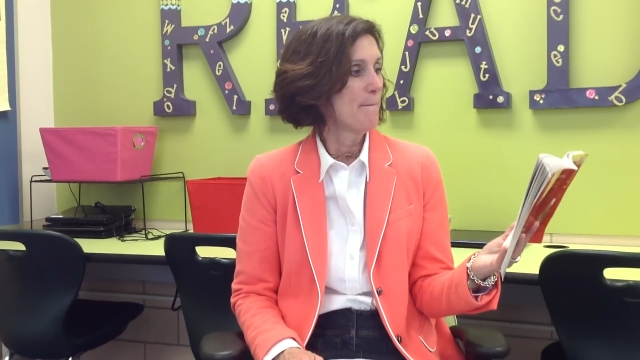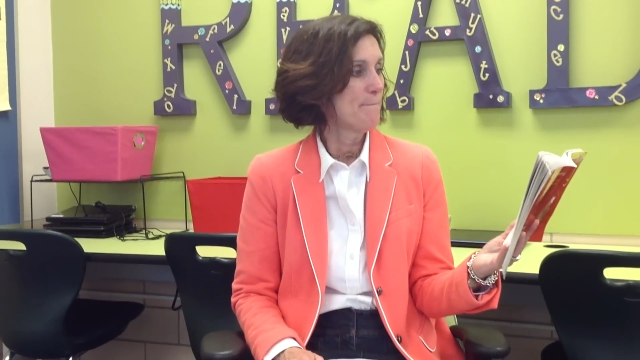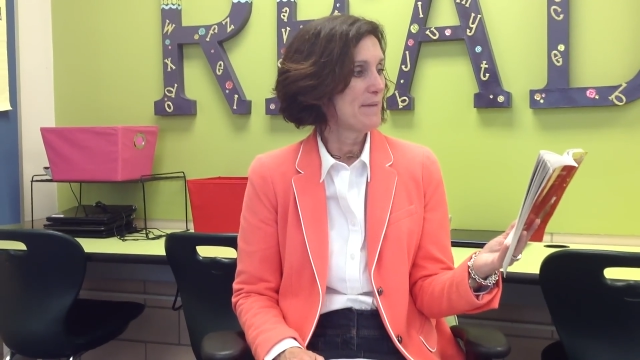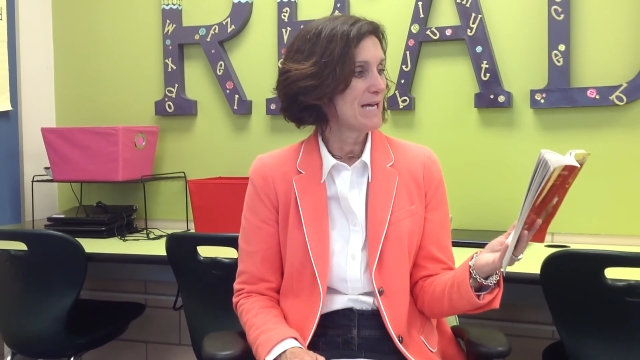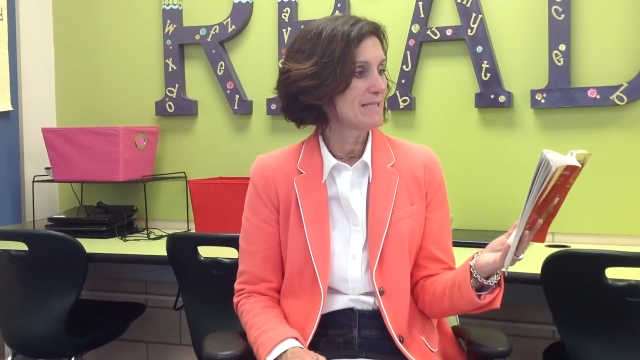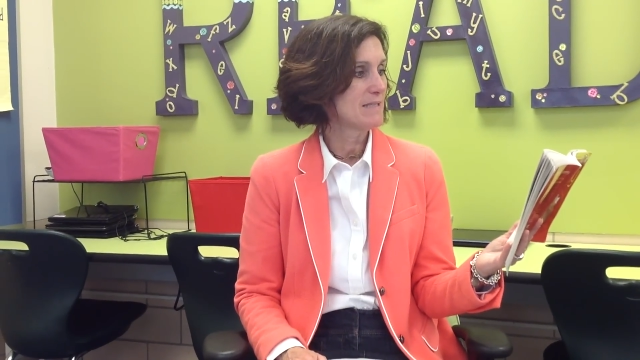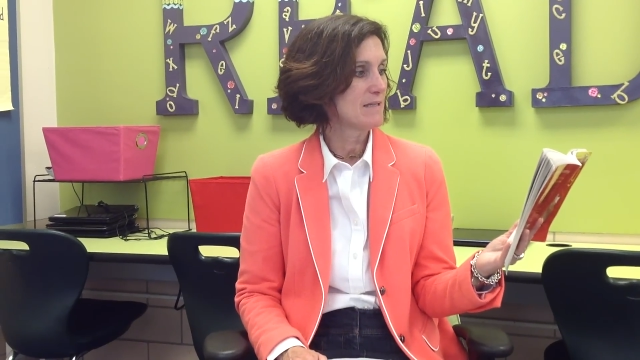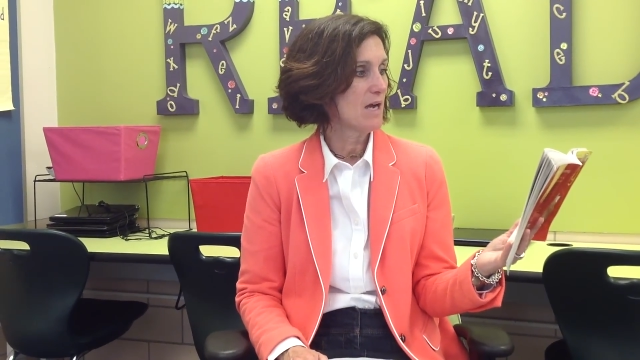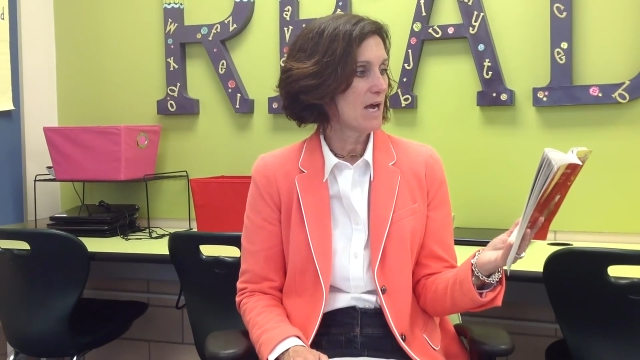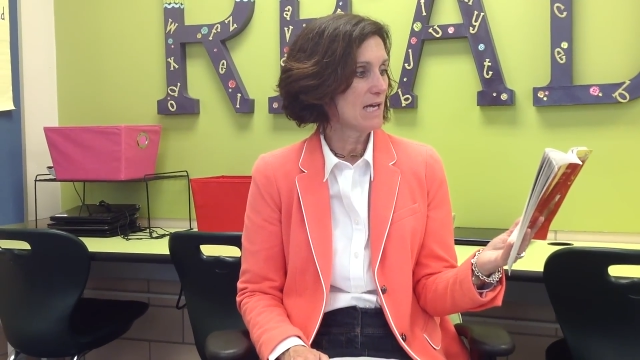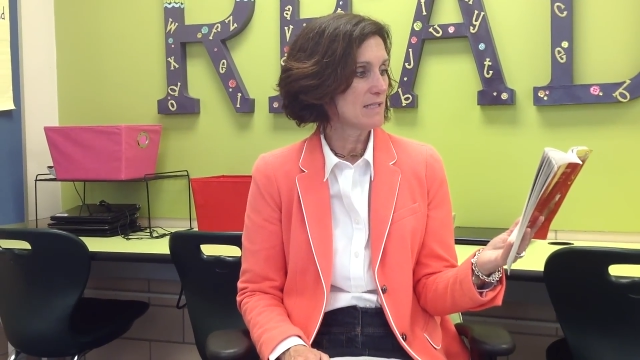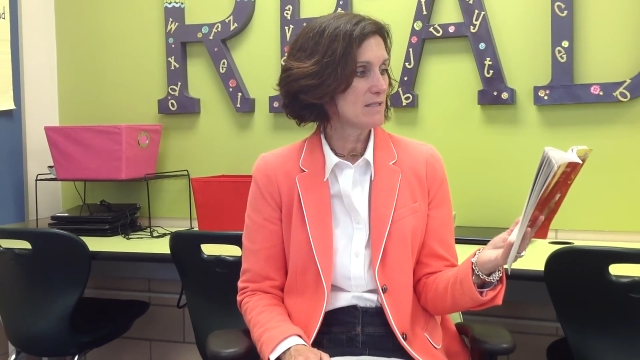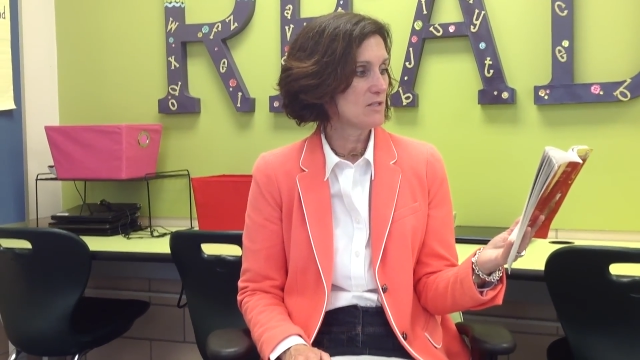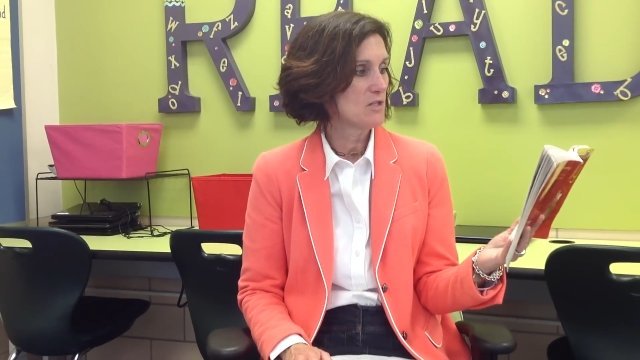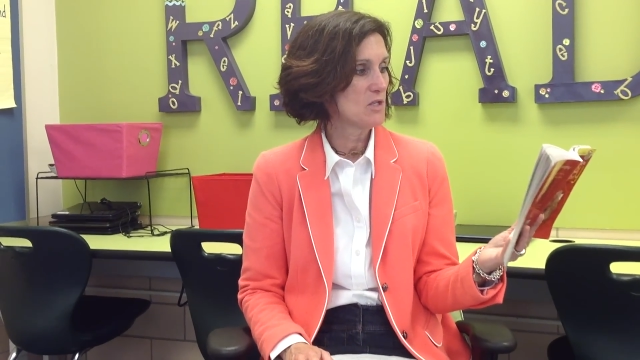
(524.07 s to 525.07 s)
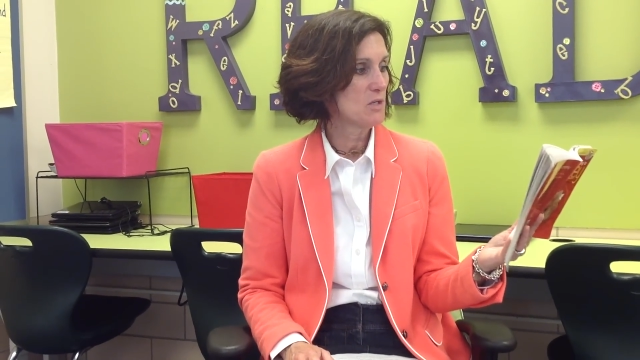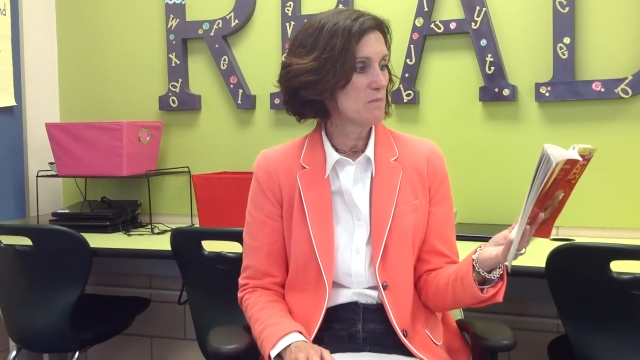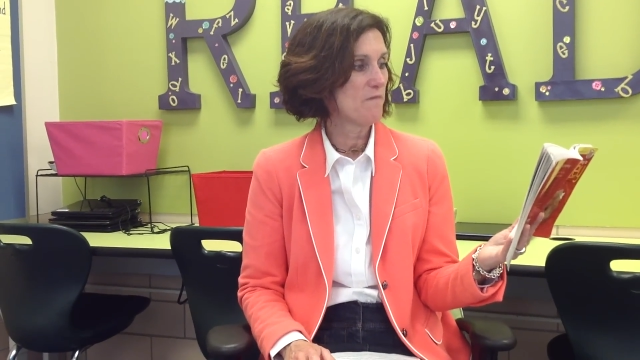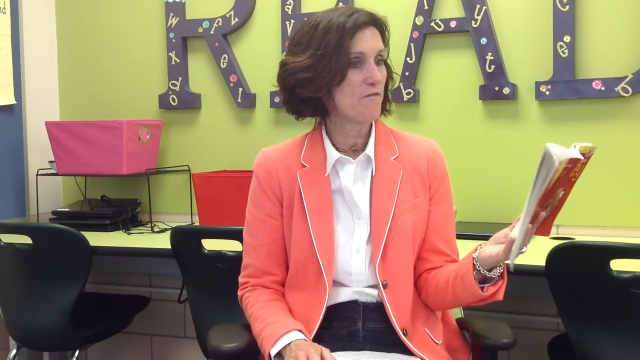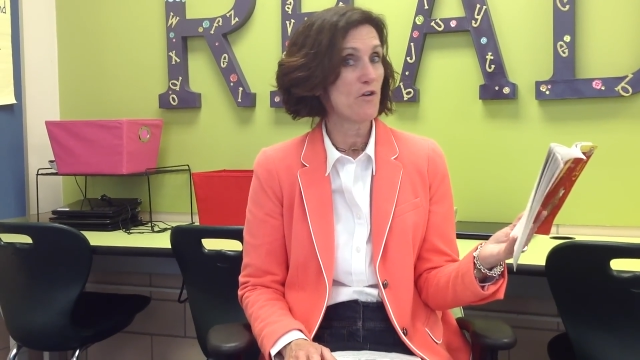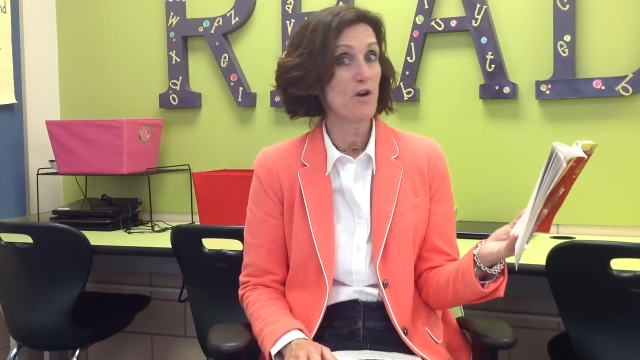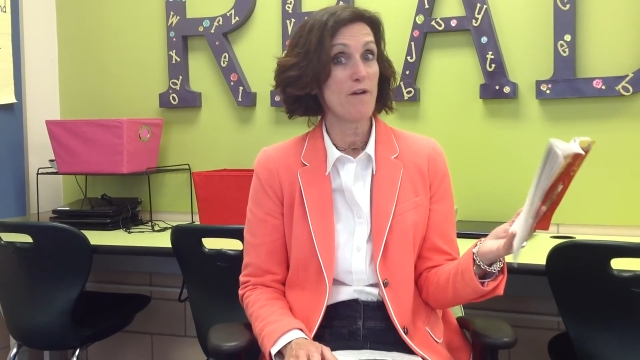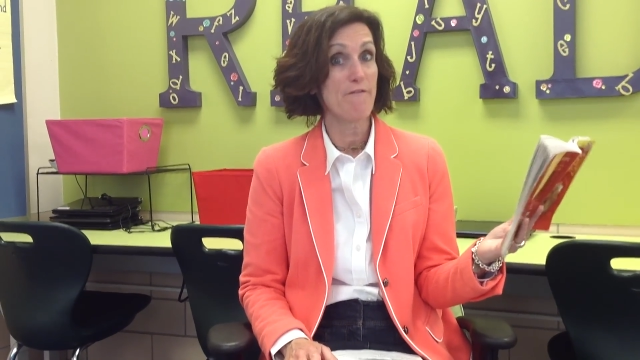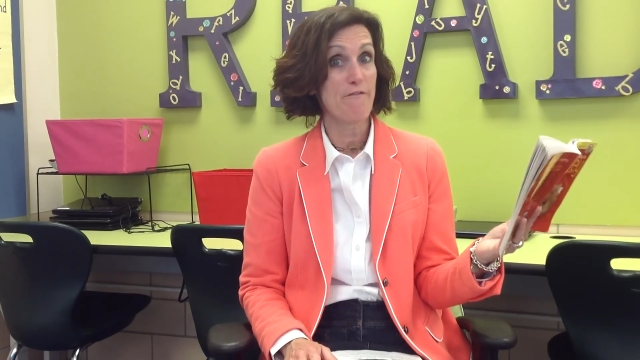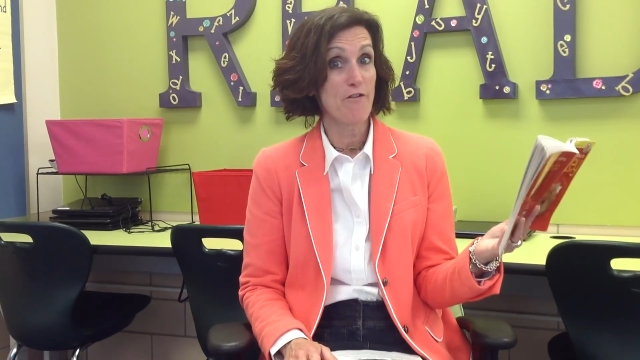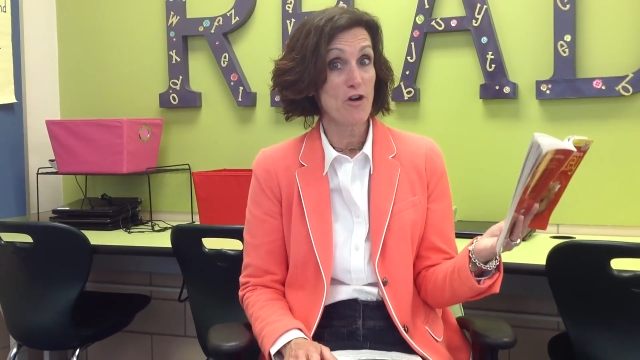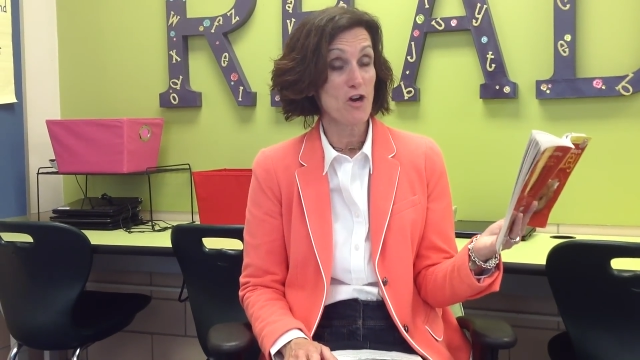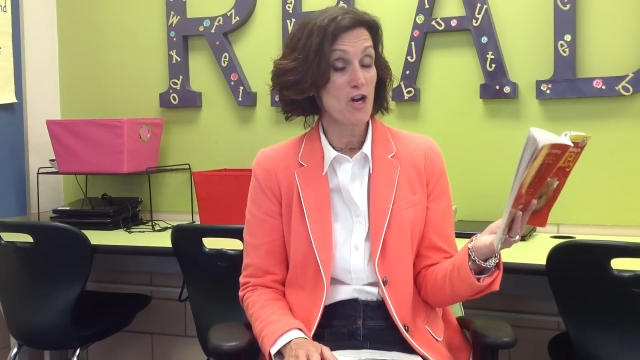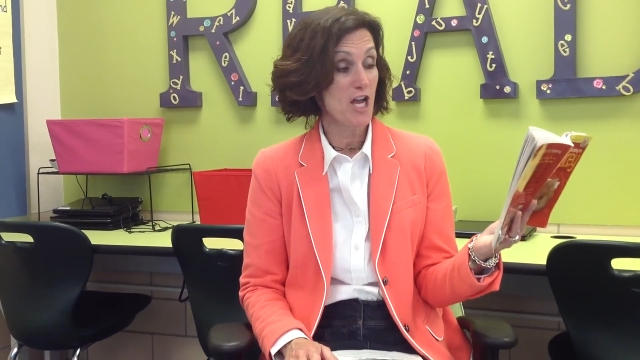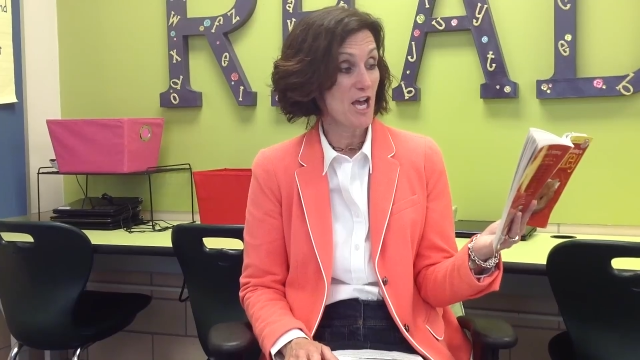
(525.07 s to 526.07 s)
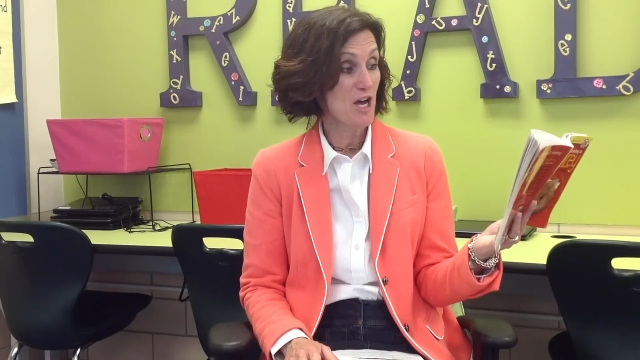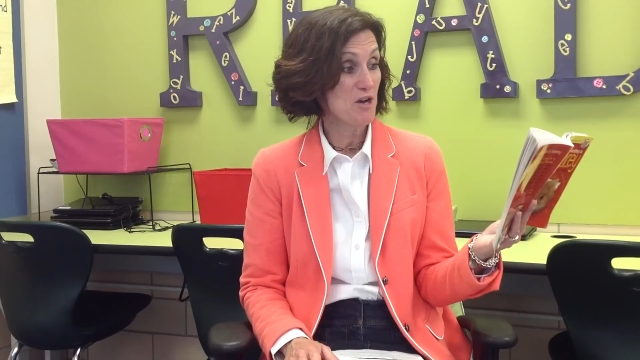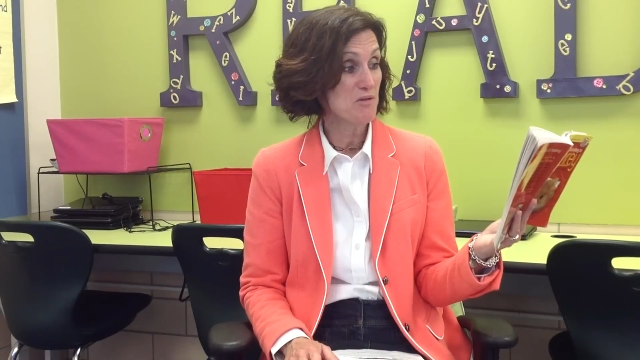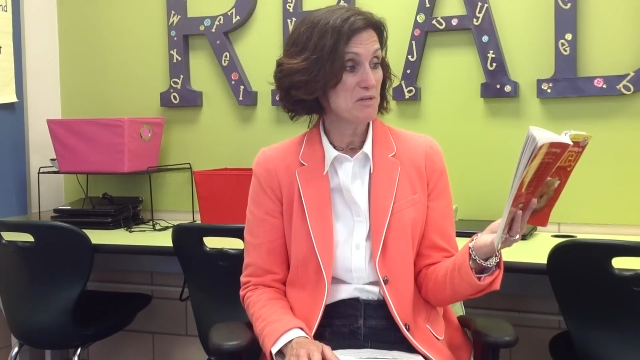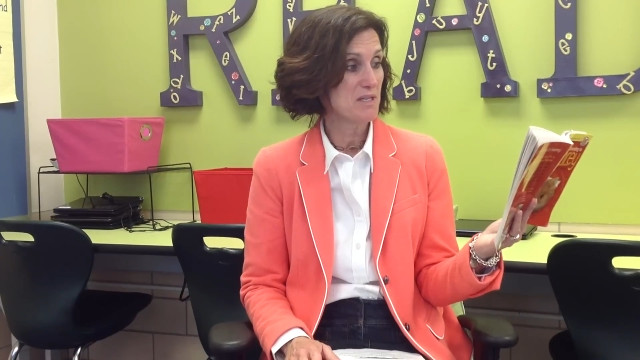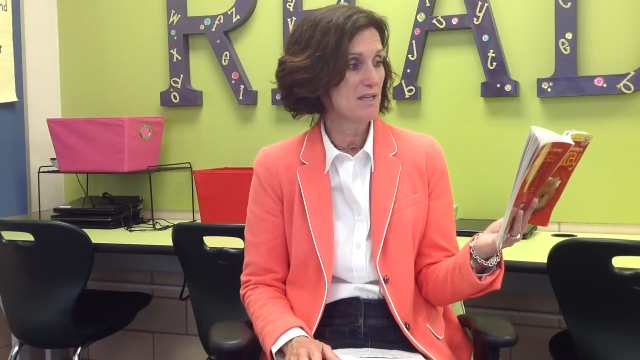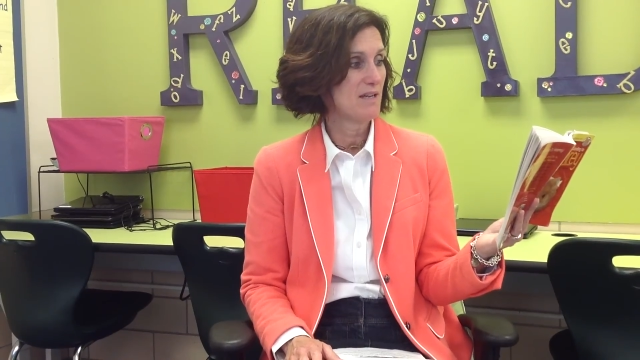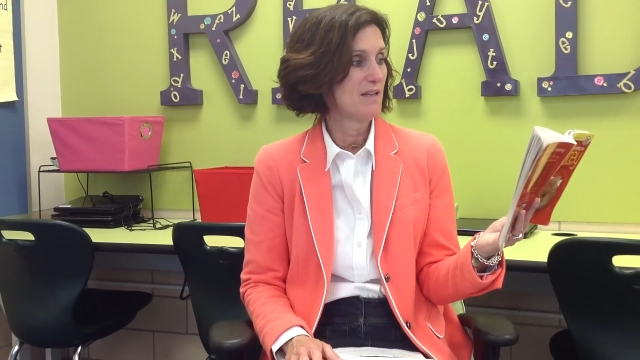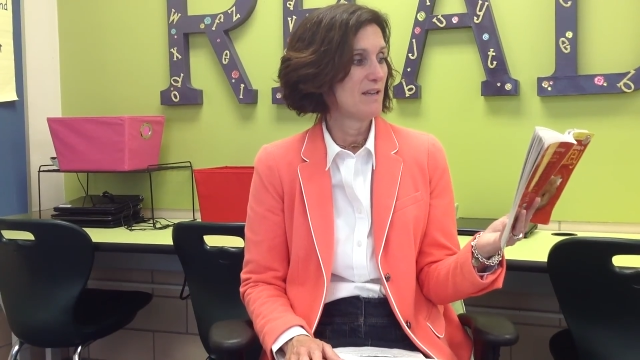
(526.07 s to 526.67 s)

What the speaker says: "Best costume? For a fur coat?"